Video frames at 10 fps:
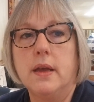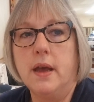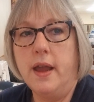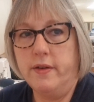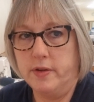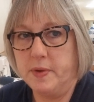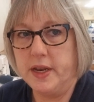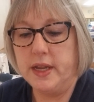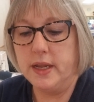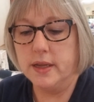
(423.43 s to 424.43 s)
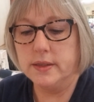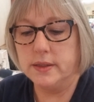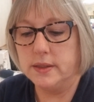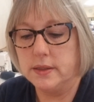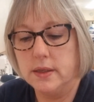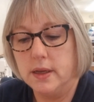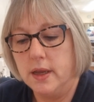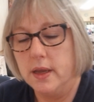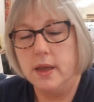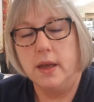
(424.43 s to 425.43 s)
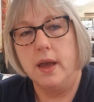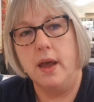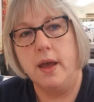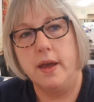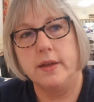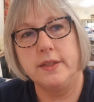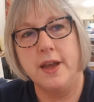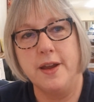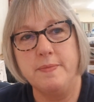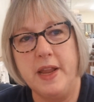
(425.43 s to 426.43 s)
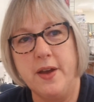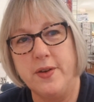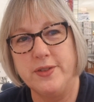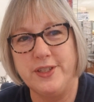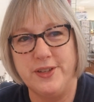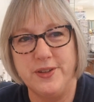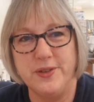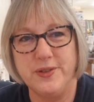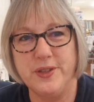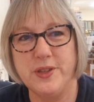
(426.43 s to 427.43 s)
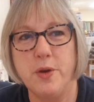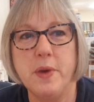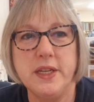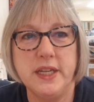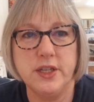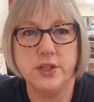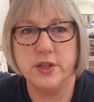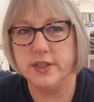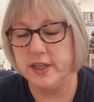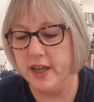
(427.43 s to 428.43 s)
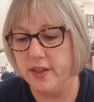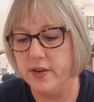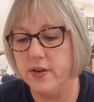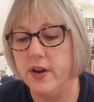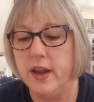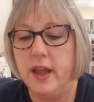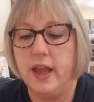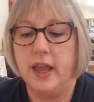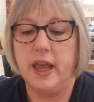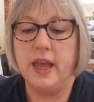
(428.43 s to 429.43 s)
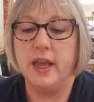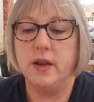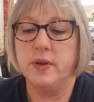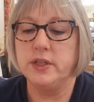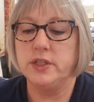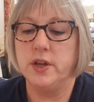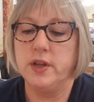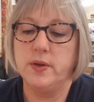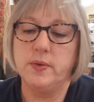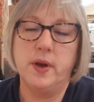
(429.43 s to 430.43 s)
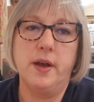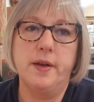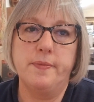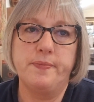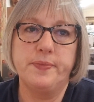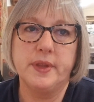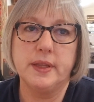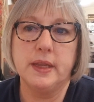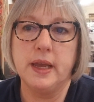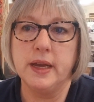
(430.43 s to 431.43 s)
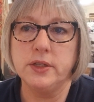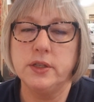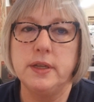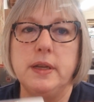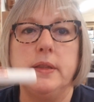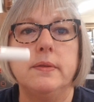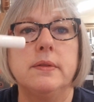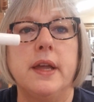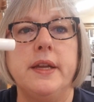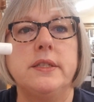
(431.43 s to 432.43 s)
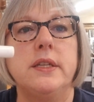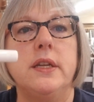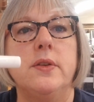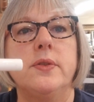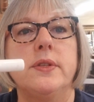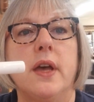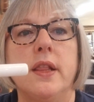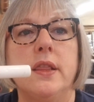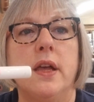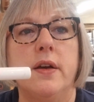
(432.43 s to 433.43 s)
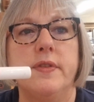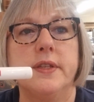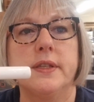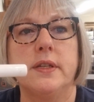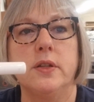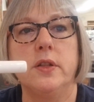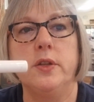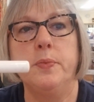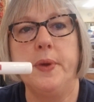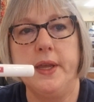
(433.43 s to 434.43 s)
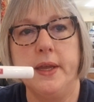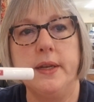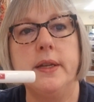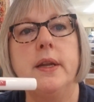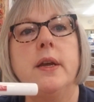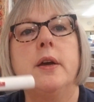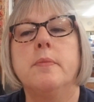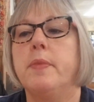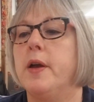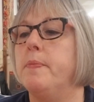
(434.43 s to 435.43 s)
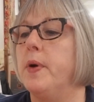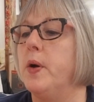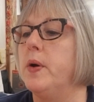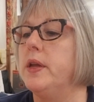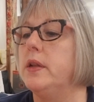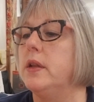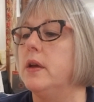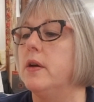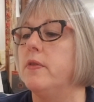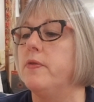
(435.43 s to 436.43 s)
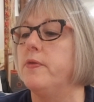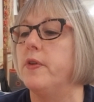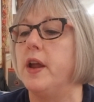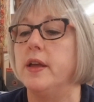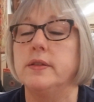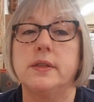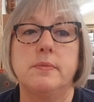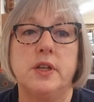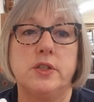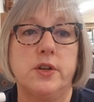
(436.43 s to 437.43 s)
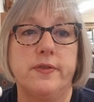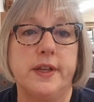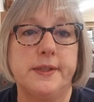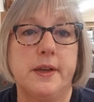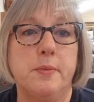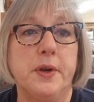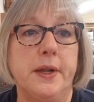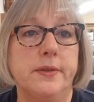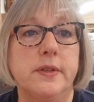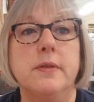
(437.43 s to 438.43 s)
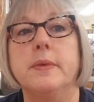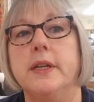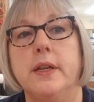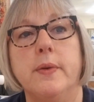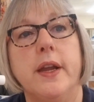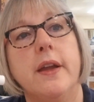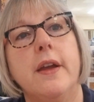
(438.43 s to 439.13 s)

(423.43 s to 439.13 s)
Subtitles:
Hi everybody, it's time now to sew my t-shirt together. And I want to show you, I actually like to use, I love this little glue pen by Bohin of France. I'm not sure if that's how you pronounce it, but anyway.